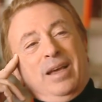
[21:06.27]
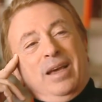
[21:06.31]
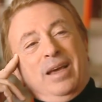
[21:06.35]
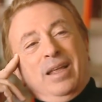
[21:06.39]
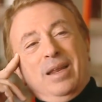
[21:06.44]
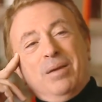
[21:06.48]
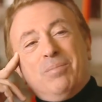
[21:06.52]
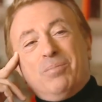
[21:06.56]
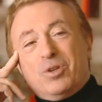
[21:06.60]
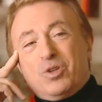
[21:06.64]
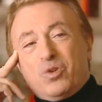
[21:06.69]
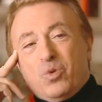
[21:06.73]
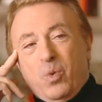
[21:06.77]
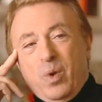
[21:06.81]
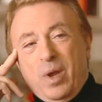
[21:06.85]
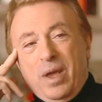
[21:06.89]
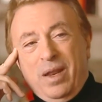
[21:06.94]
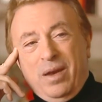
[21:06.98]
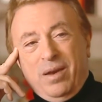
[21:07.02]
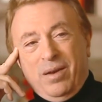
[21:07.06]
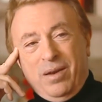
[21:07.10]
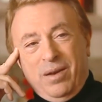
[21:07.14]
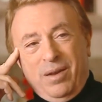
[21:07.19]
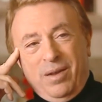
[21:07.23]
And in
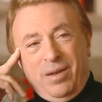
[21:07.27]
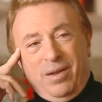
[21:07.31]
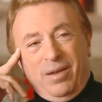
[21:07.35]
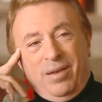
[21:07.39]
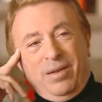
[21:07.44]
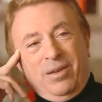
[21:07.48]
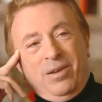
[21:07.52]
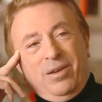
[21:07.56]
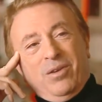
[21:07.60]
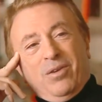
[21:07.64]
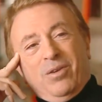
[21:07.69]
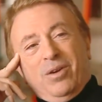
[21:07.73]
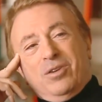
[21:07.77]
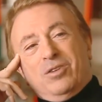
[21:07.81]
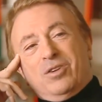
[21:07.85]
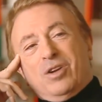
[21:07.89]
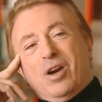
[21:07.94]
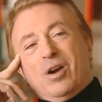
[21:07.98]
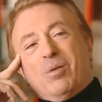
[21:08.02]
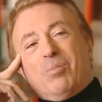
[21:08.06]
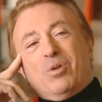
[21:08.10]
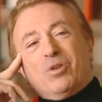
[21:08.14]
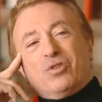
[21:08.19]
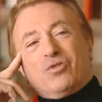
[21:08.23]
between, you're in
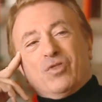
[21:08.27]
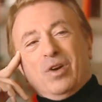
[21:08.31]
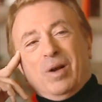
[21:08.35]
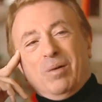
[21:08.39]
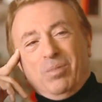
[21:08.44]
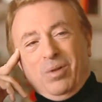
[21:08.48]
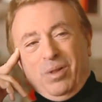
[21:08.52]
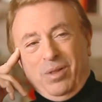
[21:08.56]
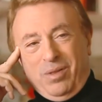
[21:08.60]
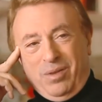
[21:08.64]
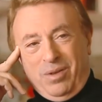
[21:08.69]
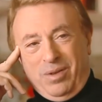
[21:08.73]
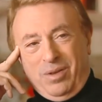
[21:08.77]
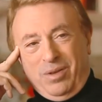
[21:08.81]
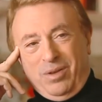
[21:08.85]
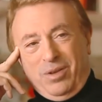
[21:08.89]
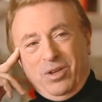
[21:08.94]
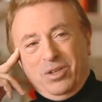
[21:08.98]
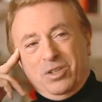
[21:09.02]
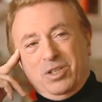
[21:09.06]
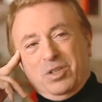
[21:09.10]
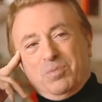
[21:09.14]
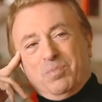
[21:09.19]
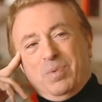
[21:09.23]
terrible trouble
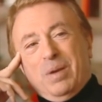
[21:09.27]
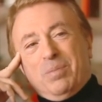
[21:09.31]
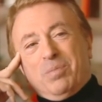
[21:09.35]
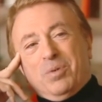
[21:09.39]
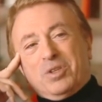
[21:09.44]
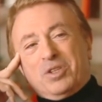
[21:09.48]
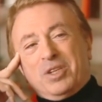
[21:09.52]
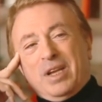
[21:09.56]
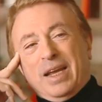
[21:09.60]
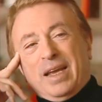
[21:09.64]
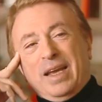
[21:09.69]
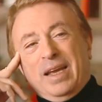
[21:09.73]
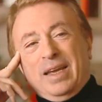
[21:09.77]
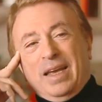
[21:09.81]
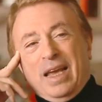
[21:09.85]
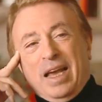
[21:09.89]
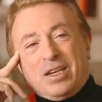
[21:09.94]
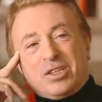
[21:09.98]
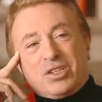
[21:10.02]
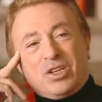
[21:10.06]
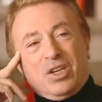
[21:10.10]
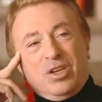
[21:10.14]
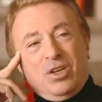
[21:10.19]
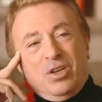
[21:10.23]
because there's people
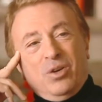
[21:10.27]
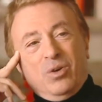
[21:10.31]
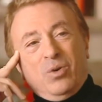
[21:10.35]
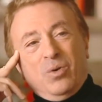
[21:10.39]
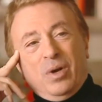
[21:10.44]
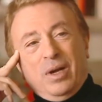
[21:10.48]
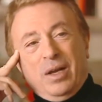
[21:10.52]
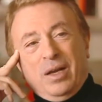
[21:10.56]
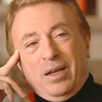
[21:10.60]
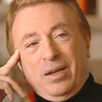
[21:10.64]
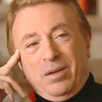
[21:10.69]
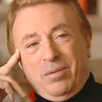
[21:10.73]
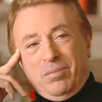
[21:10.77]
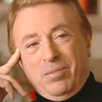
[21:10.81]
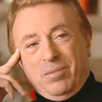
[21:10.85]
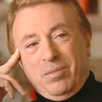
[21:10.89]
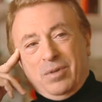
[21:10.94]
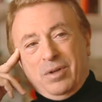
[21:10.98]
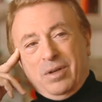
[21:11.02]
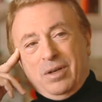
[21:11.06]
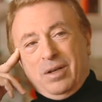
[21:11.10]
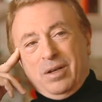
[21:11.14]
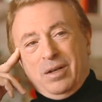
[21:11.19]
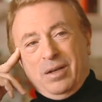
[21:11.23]
second-guessing you
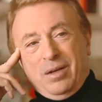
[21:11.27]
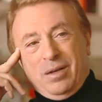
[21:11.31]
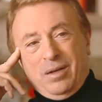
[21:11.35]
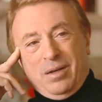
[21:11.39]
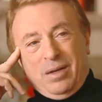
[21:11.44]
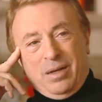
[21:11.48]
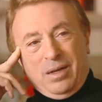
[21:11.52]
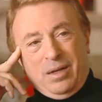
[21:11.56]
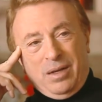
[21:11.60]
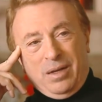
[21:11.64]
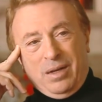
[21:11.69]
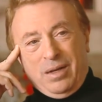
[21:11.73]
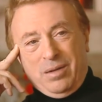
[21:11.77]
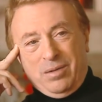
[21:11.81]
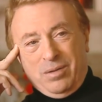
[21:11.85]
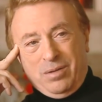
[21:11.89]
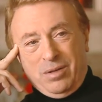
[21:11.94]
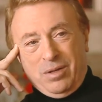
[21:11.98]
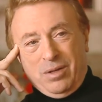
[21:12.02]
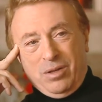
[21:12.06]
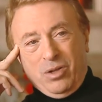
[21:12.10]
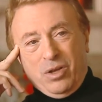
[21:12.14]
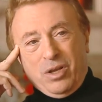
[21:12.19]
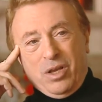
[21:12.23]
and
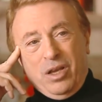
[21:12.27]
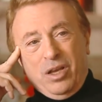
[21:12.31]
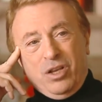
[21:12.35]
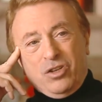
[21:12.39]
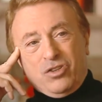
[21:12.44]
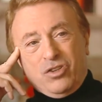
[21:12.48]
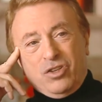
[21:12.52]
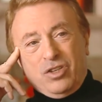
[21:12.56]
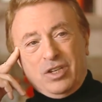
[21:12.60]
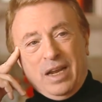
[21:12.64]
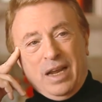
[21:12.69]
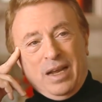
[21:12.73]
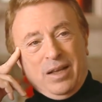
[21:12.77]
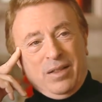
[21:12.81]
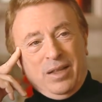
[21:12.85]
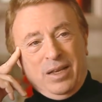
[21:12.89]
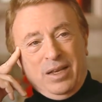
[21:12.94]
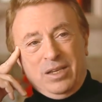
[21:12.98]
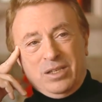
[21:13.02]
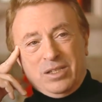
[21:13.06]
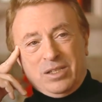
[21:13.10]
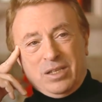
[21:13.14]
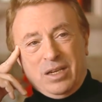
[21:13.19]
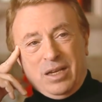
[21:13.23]
looking at your
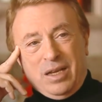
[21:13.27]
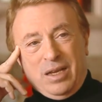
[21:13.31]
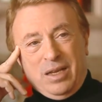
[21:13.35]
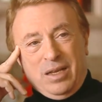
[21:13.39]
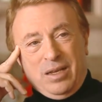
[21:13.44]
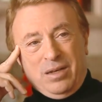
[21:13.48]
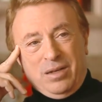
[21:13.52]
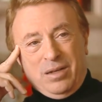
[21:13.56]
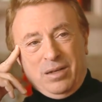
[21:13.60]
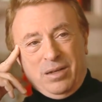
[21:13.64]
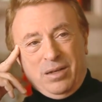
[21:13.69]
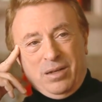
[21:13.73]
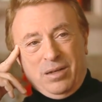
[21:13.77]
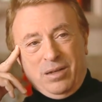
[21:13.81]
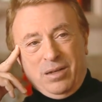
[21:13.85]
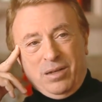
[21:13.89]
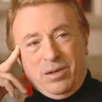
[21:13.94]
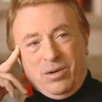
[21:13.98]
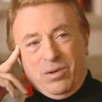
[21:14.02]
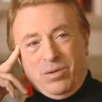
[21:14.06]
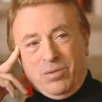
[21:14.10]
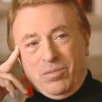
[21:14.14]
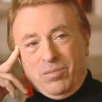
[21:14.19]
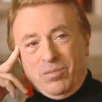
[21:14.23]
dailies and,
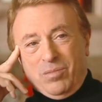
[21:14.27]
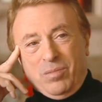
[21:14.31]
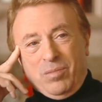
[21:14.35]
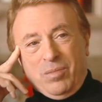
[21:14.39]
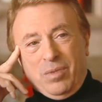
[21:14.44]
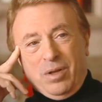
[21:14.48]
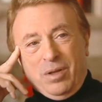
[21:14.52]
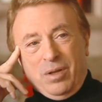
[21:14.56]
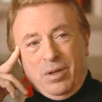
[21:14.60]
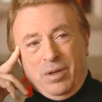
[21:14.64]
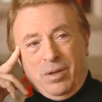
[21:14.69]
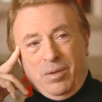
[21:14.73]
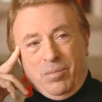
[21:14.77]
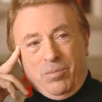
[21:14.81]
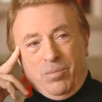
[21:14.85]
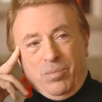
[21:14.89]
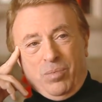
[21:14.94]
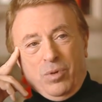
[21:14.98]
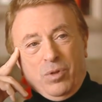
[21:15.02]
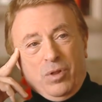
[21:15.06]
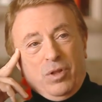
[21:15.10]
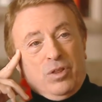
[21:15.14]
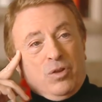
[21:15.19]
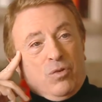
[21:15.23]

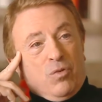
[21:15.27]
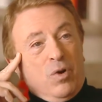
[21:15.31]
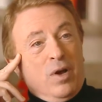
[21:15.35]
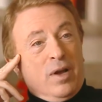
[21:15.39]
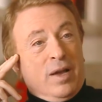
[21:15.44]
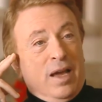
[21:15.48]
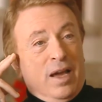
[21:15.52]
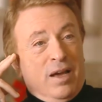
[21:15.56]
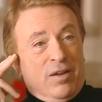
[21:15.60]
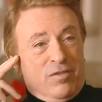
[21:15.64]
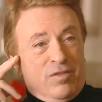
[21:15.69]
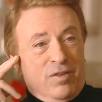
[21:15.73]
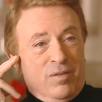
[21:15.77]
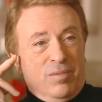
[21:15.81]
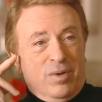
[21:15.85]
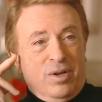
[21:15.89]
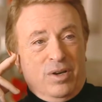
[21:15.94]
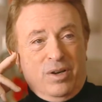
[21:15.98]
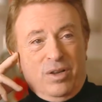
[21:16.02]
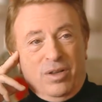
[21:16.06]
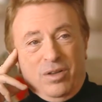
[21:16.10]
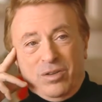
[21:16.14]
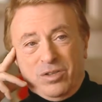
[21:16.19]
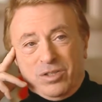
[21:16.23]
pulling the rug out from
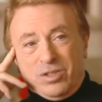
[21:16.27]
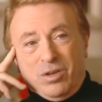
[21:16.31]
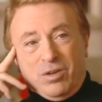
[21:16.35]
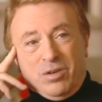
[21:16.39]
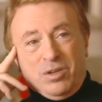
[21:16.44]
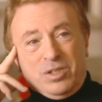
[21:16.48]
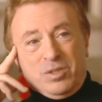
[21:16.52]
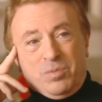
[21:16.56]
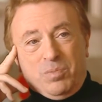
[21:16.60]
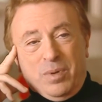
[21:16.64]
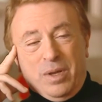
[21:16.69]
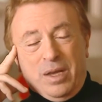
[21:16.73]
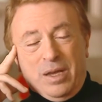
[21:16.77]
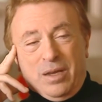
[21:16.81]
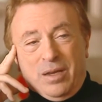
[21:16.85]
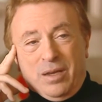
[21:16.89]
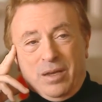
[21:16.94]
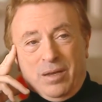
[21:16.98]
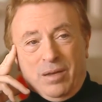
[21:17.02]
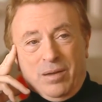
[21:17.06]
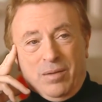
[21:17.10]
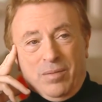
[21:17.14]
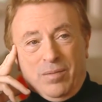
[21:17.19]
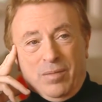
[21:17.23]
under you, so to
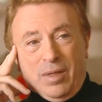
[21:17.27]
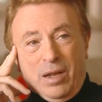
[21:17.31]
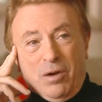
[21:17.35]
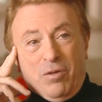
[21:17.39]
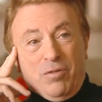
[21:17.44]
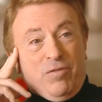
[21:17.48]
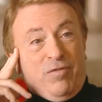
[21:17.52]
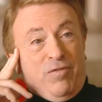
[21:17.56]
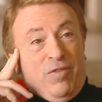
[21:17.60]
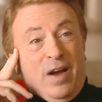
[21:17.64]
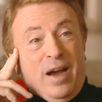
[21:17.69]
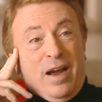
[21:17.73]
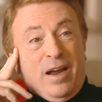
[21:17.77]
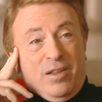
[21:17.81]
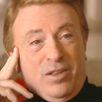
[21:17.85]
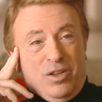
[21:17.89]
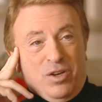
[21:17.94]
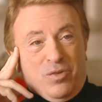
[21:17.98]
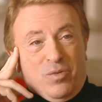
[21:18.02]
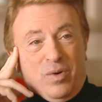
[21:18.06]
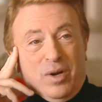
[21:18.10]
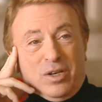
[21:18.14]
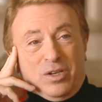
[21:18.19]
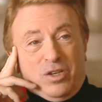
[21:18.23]
speak. They don't fire
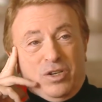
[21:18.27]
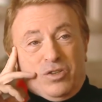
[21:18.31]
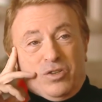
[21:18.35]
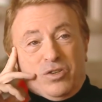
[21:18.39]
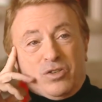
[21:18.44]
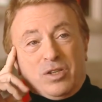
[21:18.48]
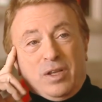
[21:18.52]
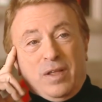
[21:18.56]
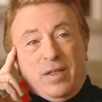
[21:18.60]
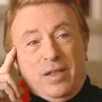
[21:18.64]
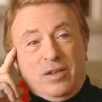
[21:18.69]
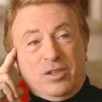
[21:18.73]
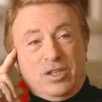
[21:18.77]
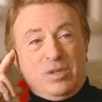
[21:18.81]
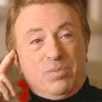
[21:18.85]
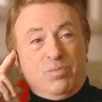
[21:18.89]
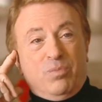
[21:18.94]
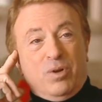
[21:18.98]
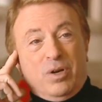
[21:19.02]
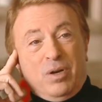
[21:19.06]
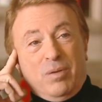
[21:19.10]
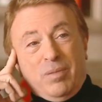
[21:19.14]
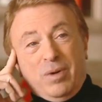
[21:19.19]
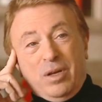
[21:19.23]
the directors usually. They
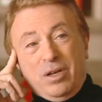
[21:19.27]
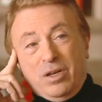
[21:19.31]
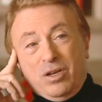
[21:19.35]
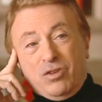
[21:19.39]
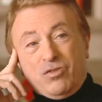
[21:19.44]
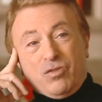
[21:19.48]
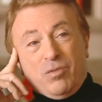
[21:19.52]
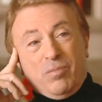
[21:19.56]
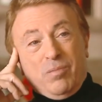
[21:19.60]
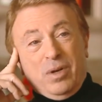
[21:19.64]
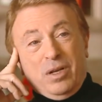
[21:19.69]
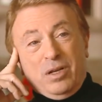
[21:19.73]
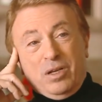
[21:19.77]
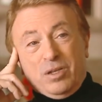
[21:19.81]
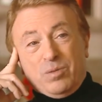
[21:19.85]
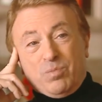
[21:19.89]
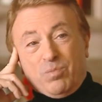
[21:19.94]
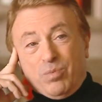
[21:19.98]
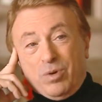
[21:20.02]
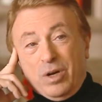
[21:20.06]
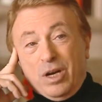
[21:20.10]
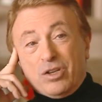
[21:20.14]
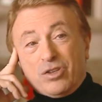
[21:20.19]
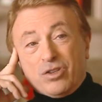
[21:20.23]
just put them under
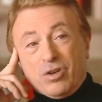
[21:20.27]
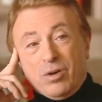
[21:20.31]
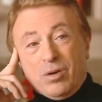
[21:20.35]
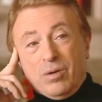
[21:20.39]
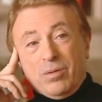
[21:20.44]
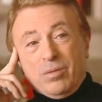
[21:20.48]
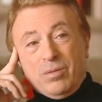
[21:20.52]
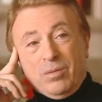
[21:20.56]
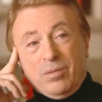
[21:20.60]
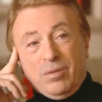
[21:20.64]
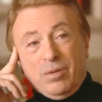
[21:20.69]
tremendous pressure.